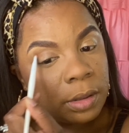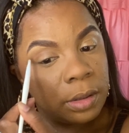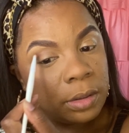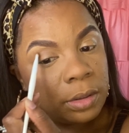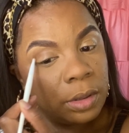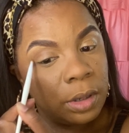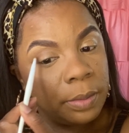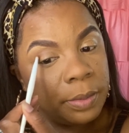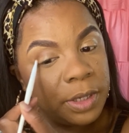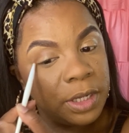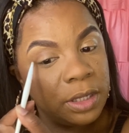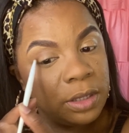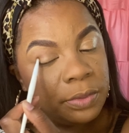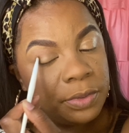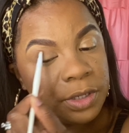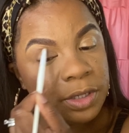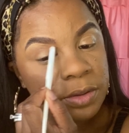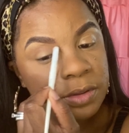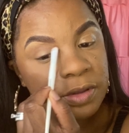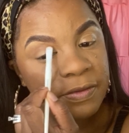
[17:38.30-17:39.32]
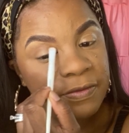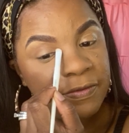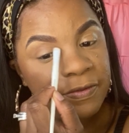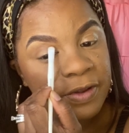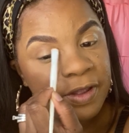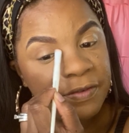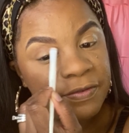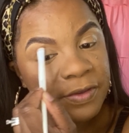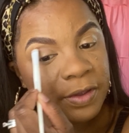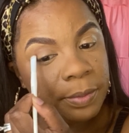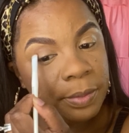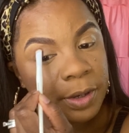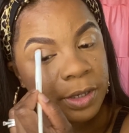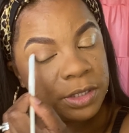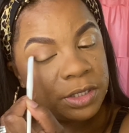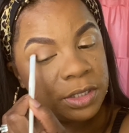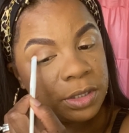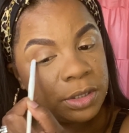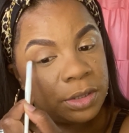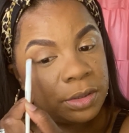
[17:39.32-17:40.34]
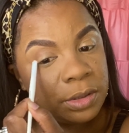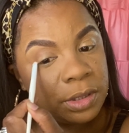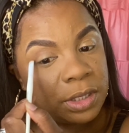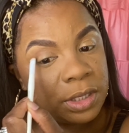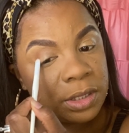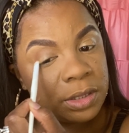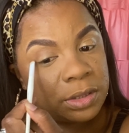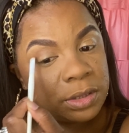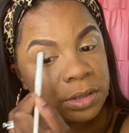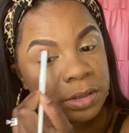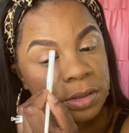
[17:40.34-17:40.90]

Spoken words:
Normally you would use a fluffy brush to do this,